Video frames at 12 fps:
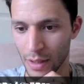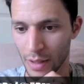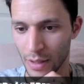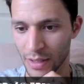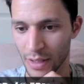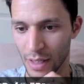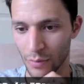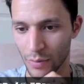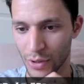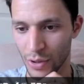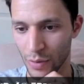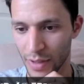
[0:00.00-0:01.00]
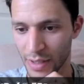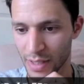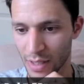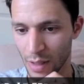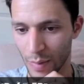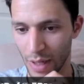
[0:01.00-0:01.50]
It does not
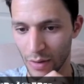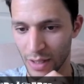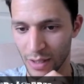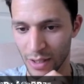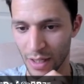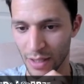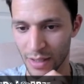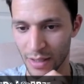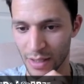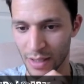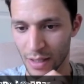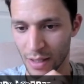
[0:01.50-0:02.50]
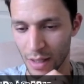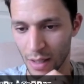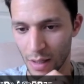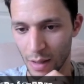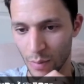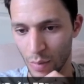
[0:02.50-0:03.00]
rejoice about injustice,
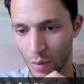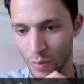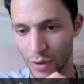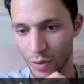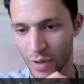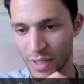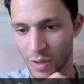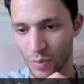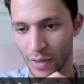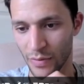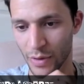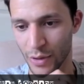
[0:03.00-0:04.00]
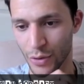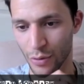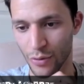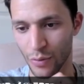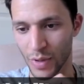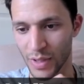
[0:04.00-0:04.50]
but rejoices whenever the
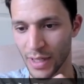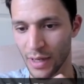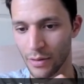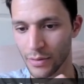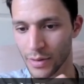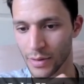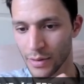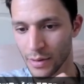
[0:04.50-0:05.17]
truth wins out.